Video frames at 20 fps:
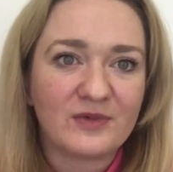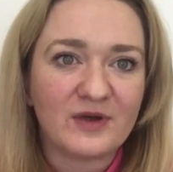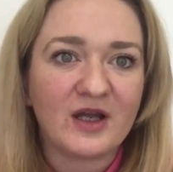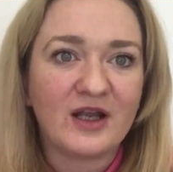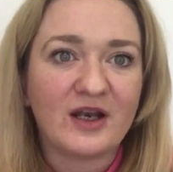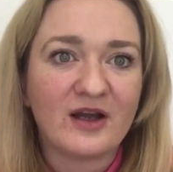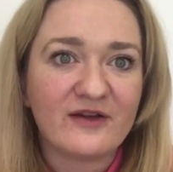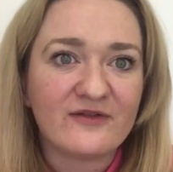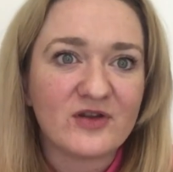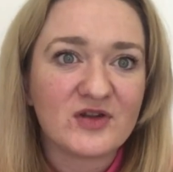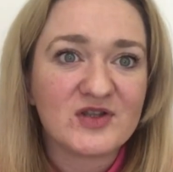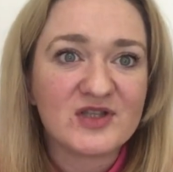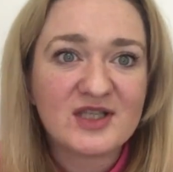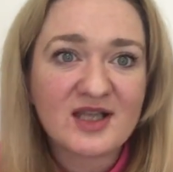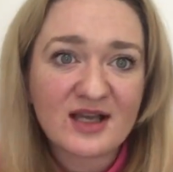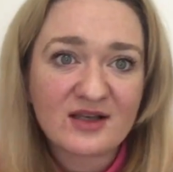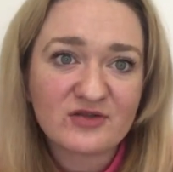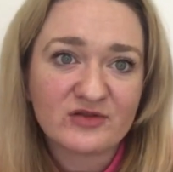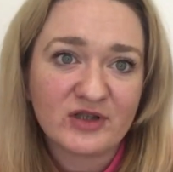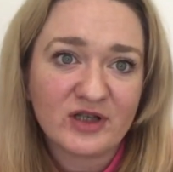an iPhone
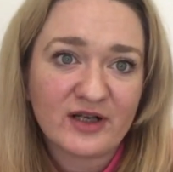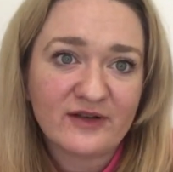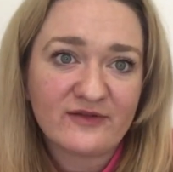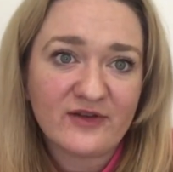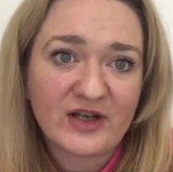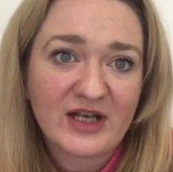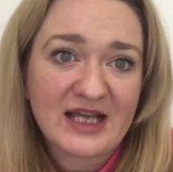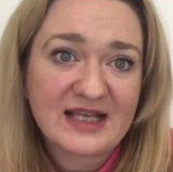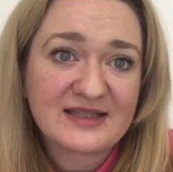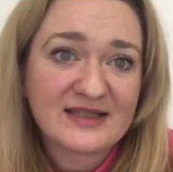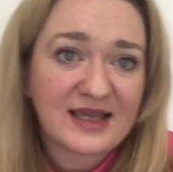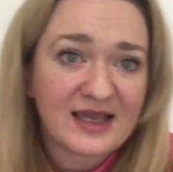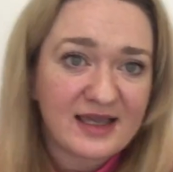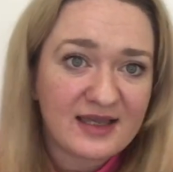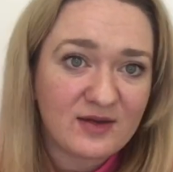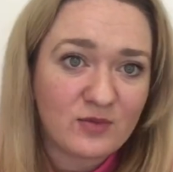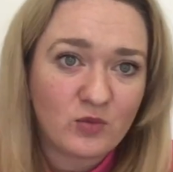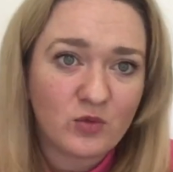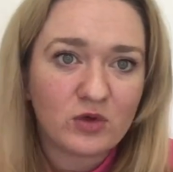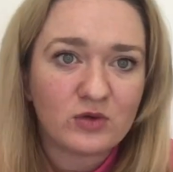6 or an iPhone SE?